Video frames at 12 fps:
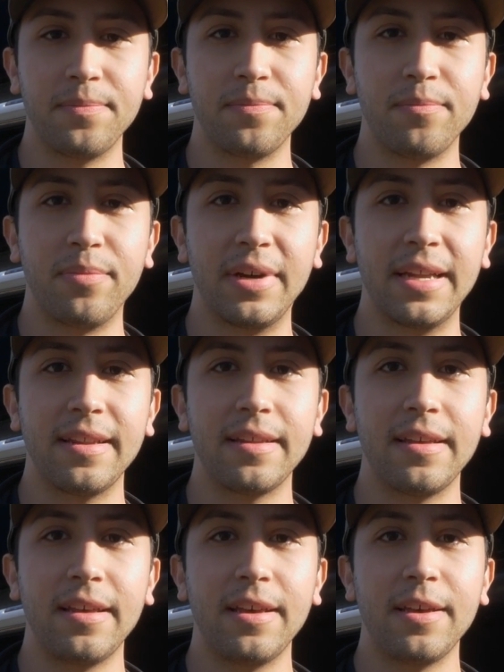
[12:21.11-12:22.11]
but
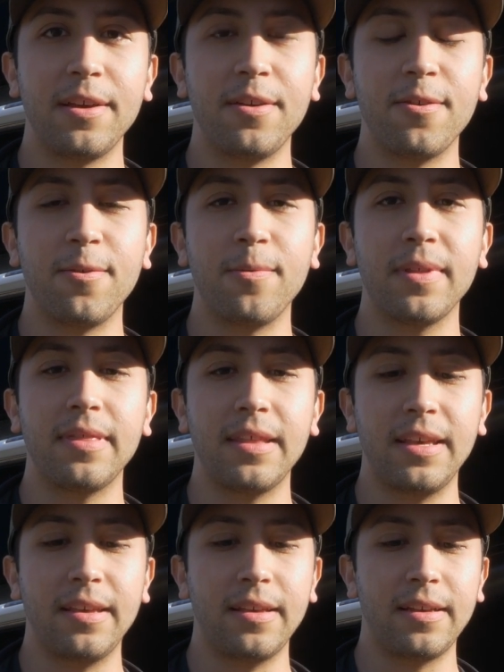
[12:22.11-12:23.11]
you know, with
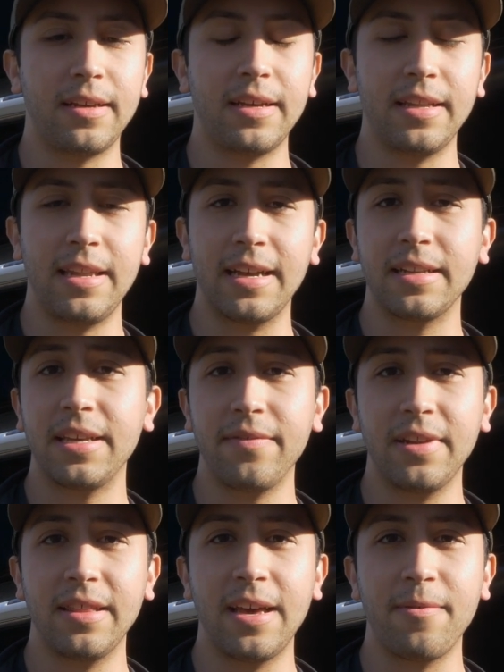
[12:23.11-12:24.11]
the
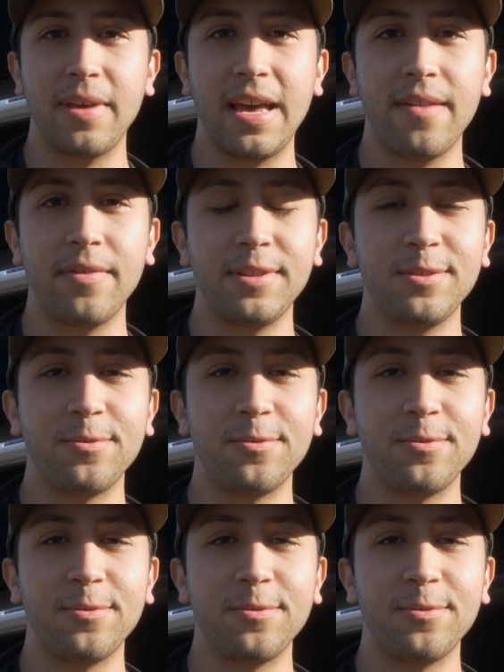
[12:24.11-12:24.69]
connectivity that we have on